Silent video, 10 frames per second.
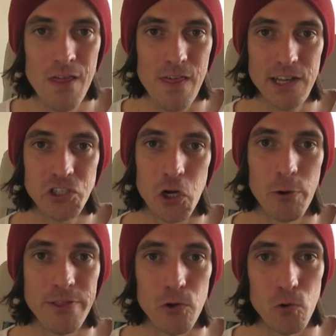That's
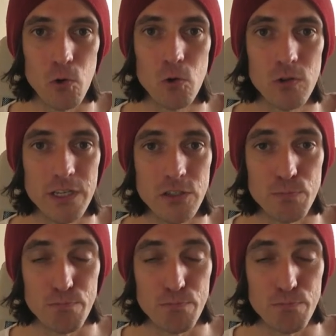showing that Google is